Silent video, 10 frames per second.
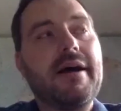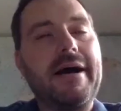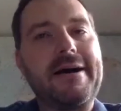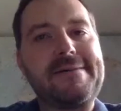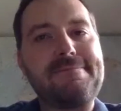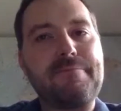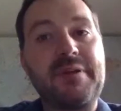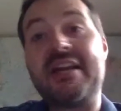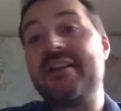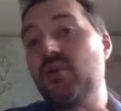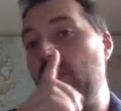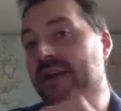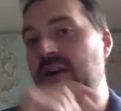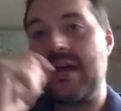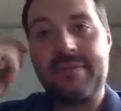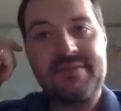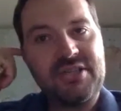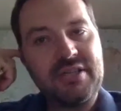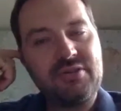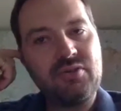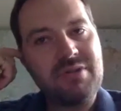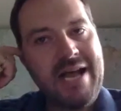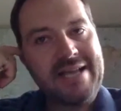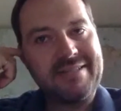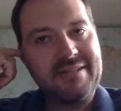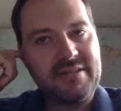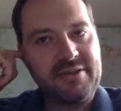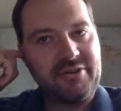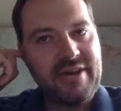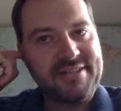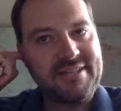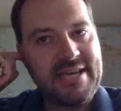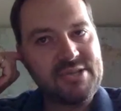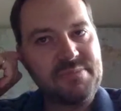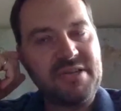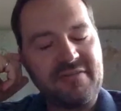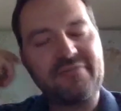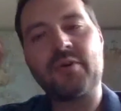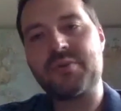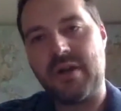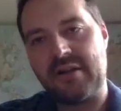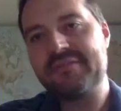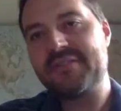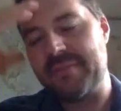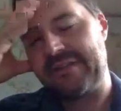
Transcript: But then in the winter, I am teaching 2 classes undergrads can take. So I'm teaching 412, so Mech